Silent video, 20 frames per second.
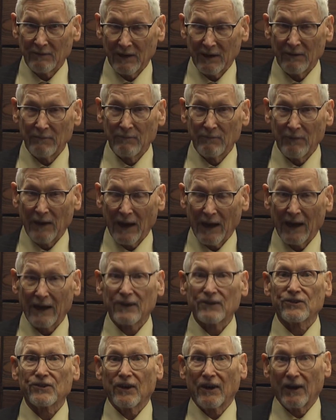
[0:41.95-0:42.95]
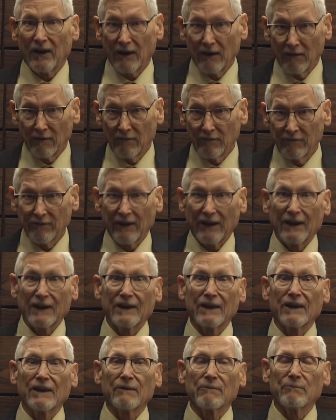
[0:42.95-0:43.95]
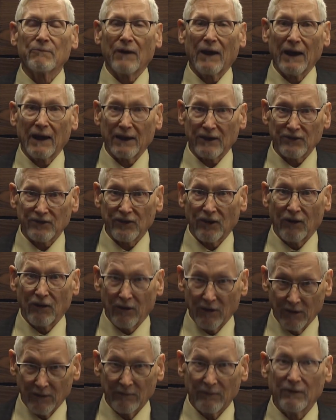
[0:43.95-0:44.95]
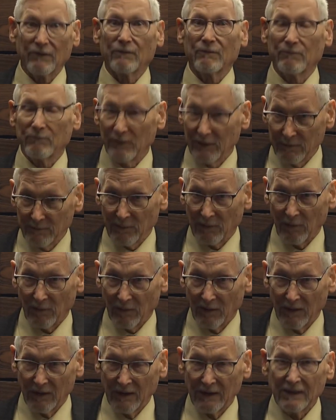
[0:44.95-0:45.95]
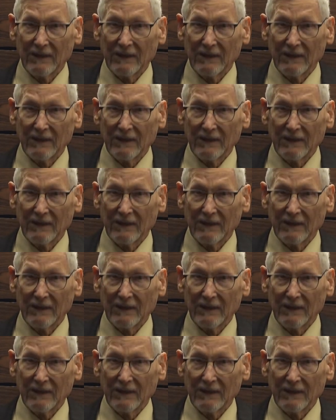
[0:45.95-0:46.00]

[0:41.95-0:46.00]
impacts of and impacts on people,